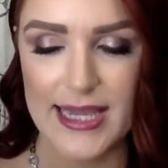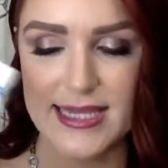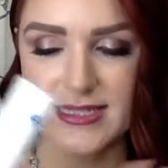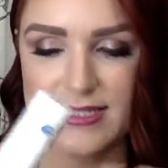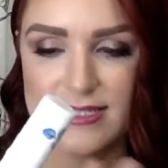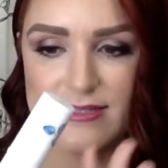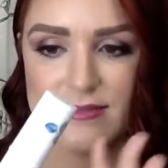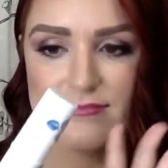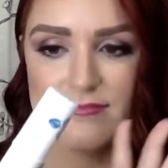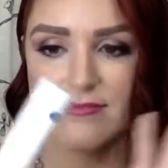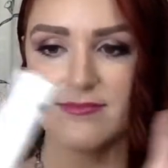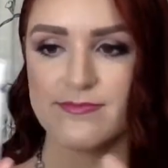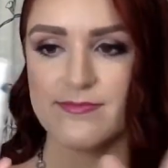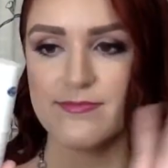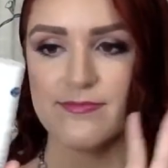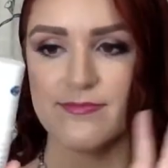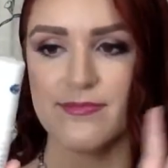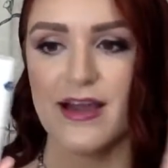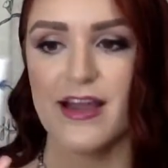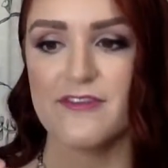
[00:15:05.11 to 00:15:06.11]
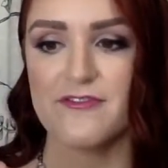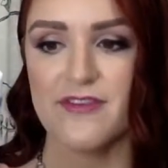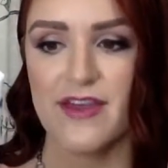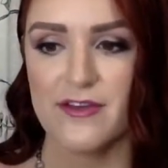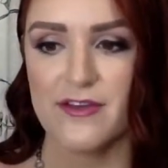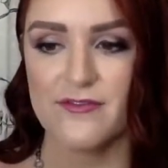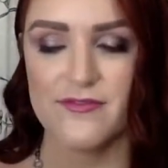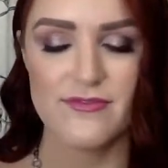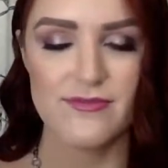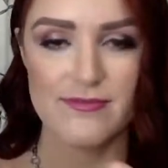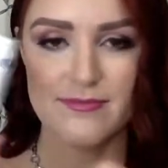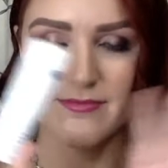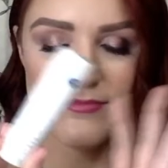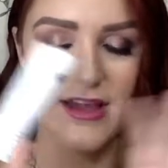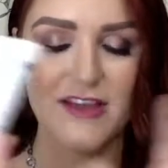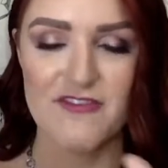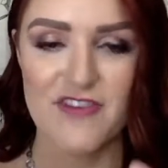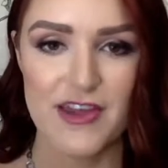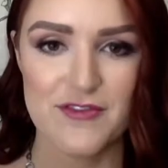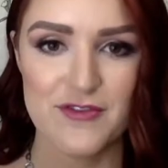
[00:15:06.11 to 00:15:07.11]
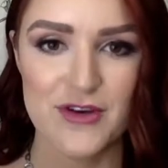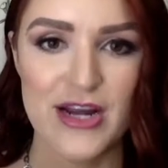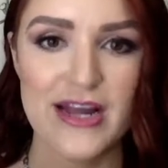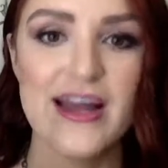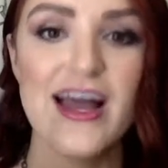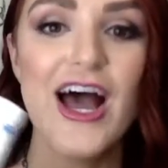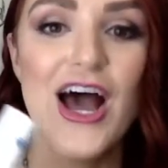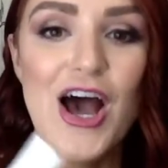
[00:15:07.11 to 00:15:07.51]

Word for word: It's my fave my favorite.